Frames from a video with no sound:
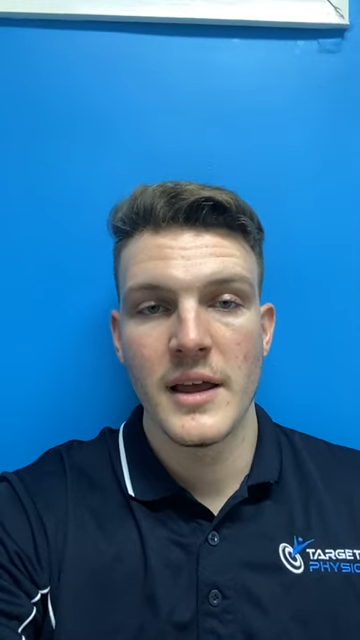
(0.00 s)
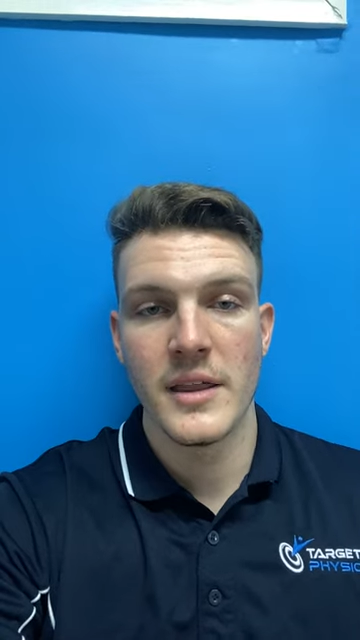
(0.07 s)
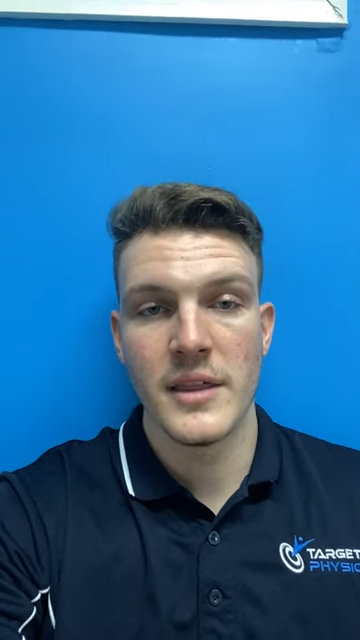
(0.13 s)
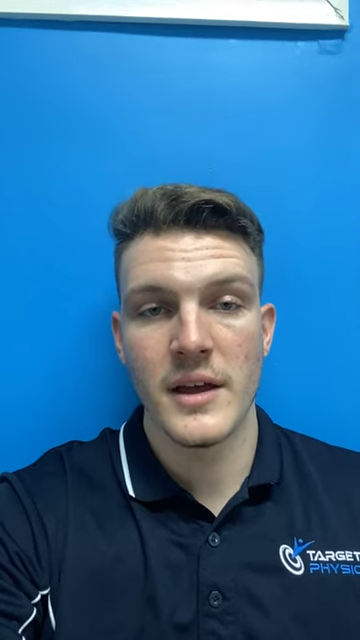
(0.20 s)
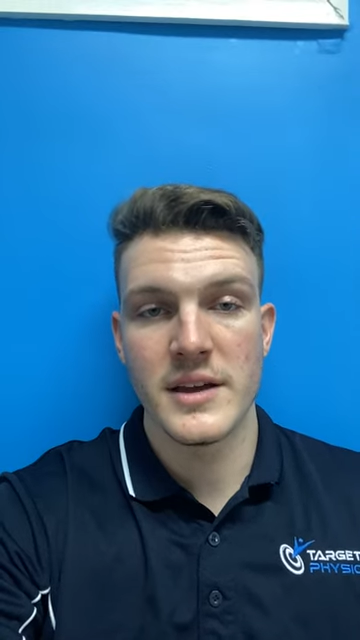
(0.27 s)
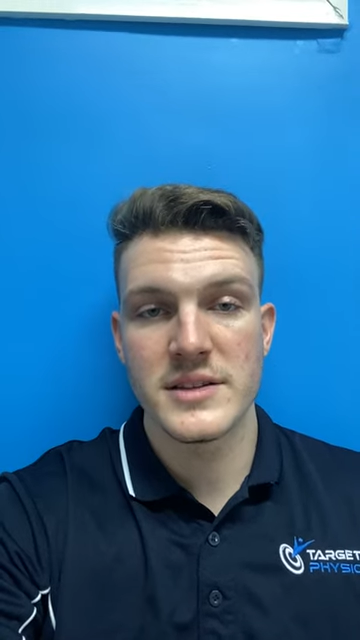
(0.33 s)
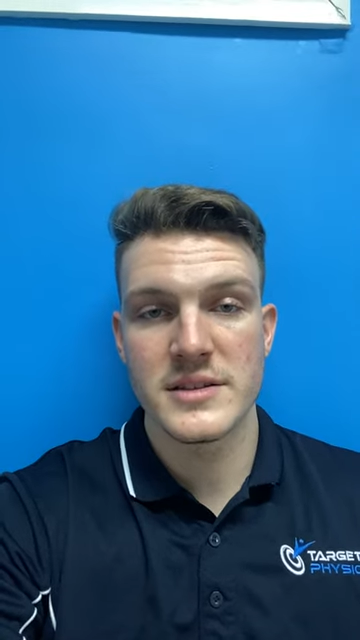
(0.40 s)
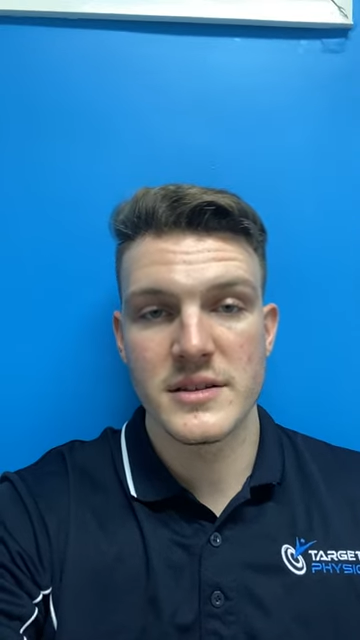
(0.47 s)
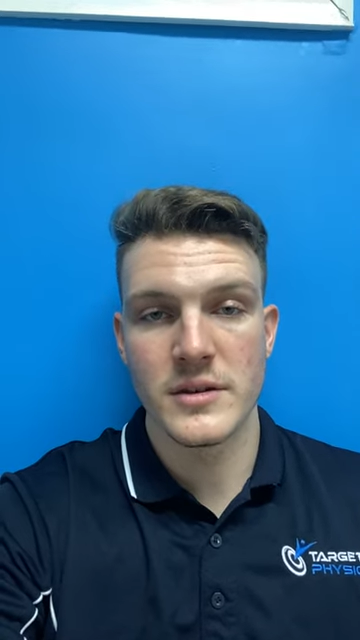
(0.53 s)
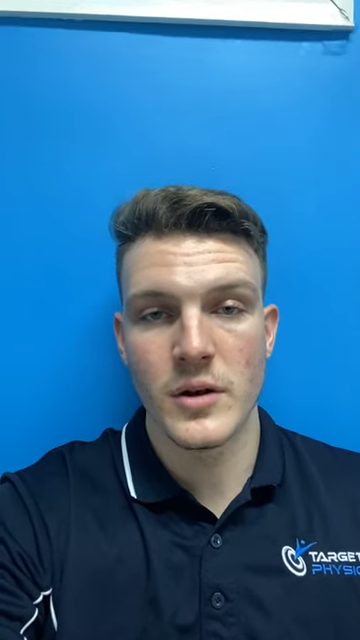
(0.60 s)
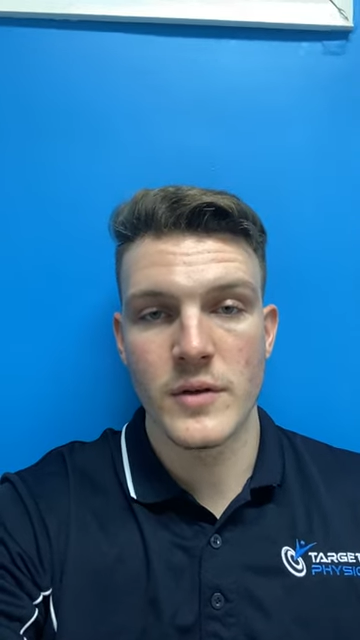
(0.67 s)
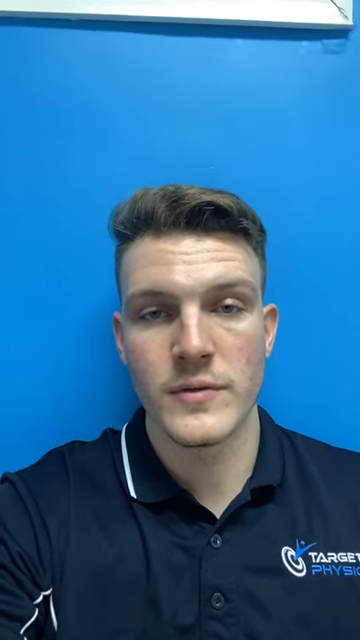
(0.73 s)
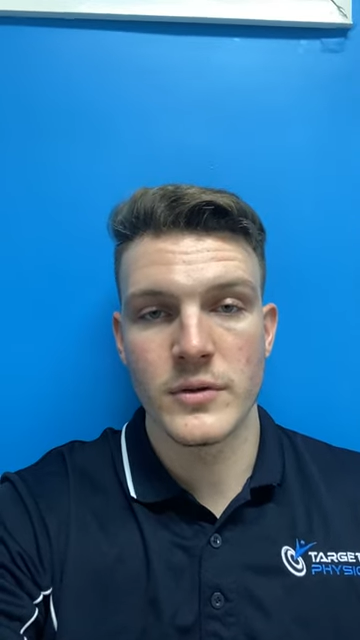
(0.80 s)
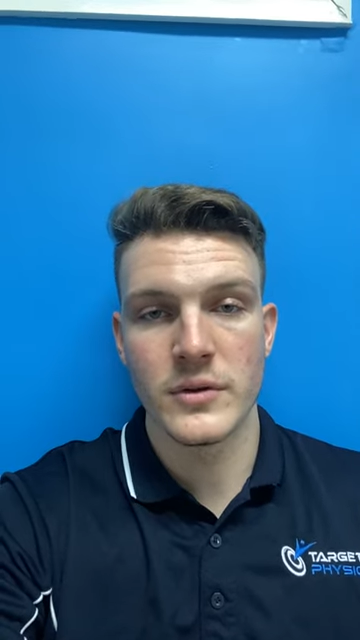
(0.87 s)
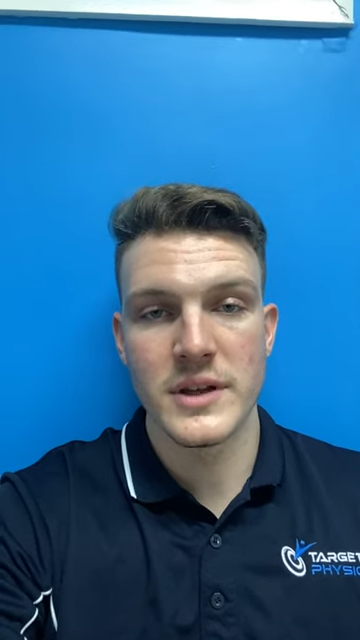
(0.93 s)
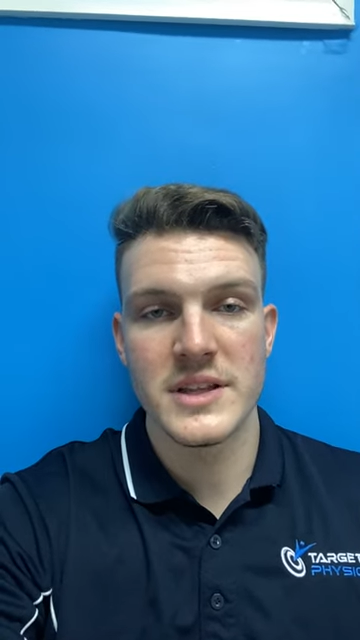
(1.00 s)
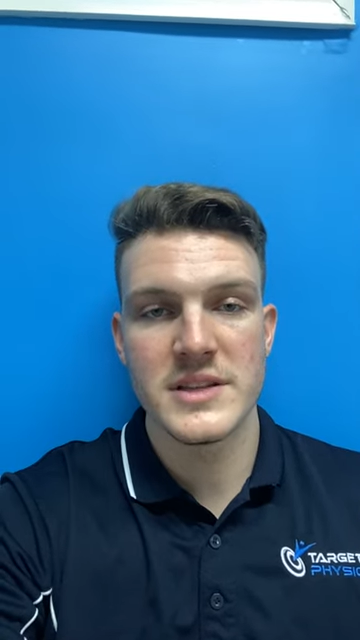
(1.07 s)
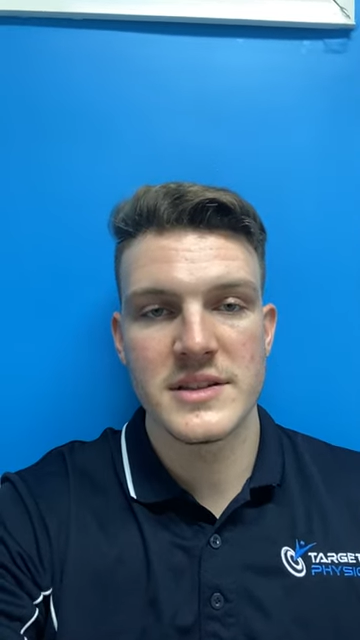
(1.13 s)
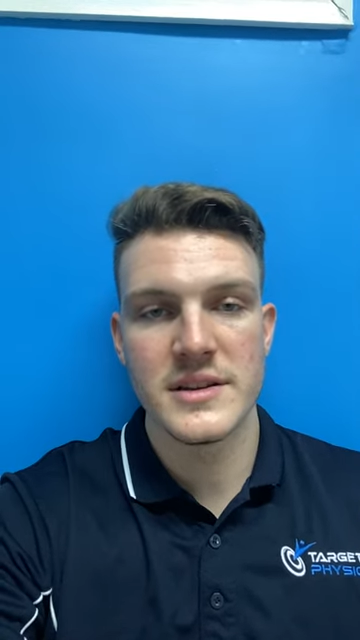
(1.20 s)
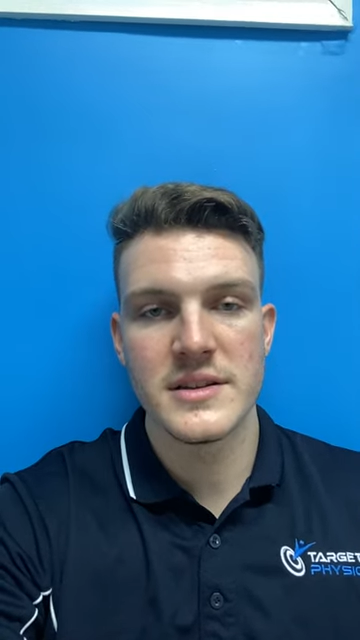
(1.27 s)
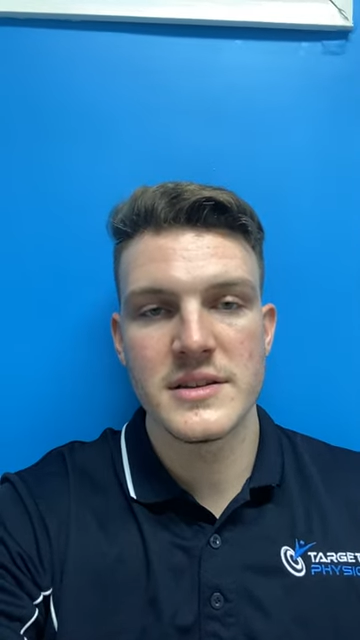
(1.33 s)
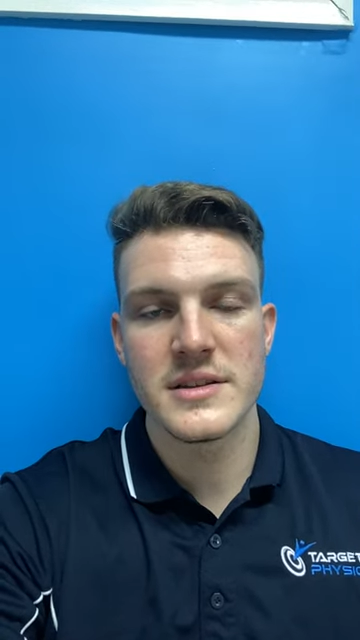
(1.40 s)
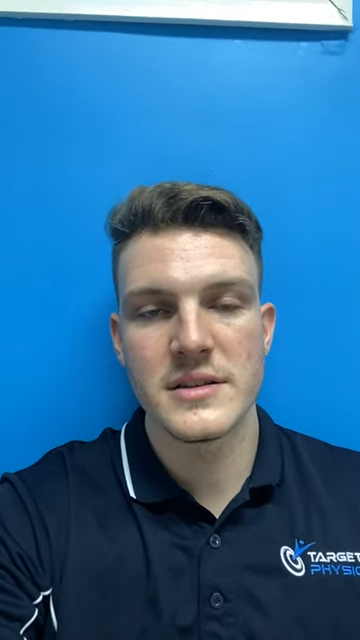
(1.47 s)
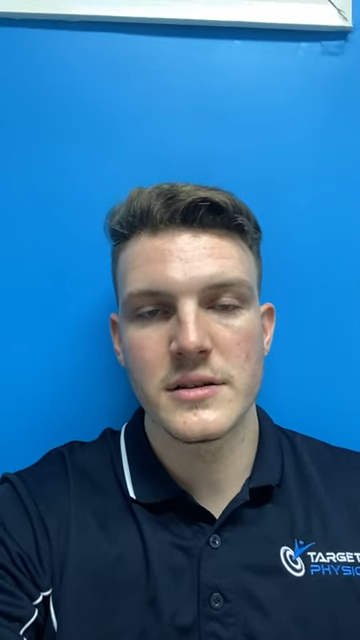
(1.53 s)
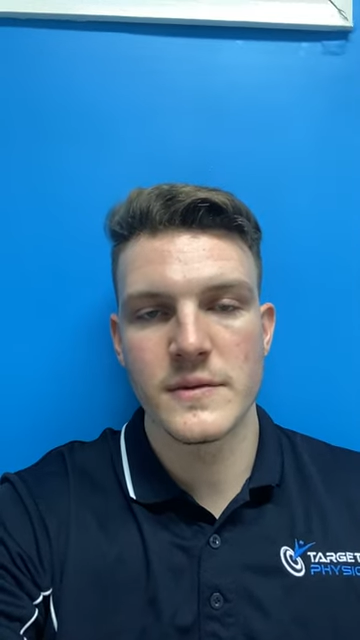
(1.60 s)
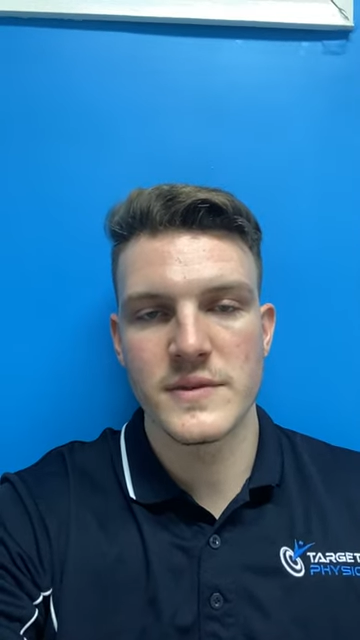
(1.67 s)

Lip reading: Thus, an overall incidence